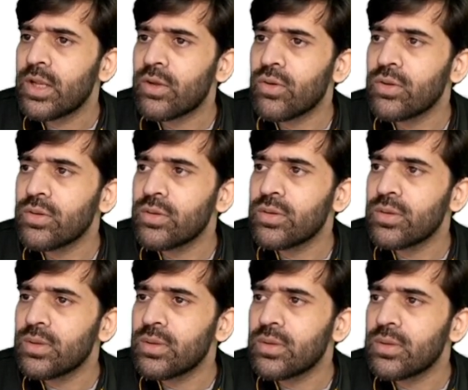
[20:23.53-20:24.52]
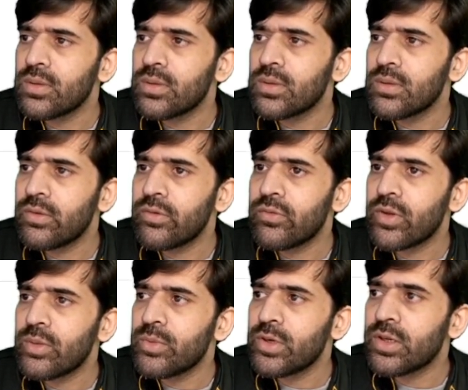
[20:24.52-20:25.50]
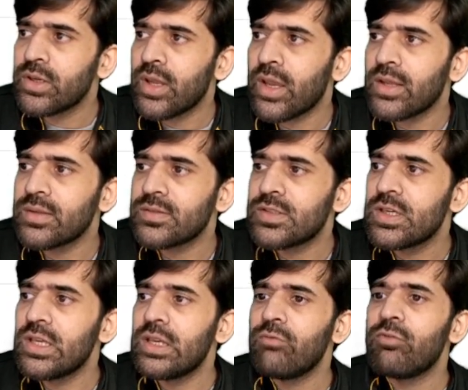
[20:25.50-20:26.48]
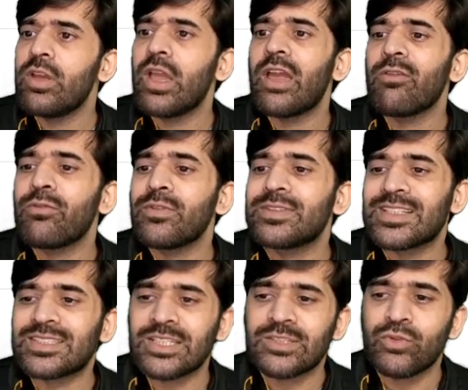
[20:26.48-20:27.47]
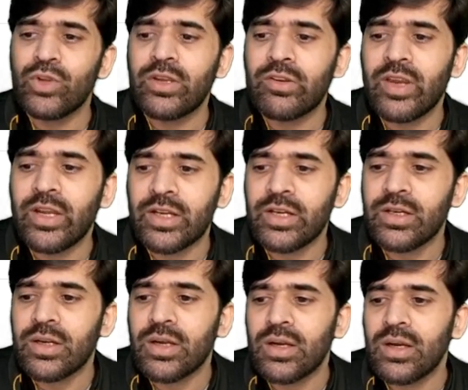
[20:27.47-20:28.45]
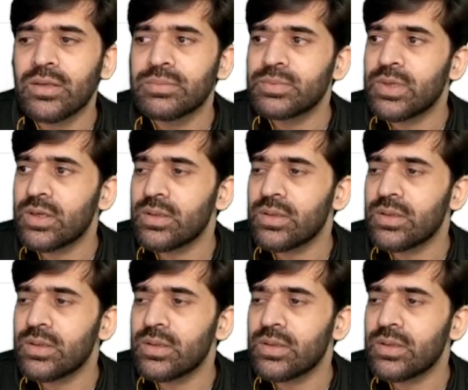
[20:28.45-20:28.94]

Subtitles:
Click on the run button and see we have successfully created a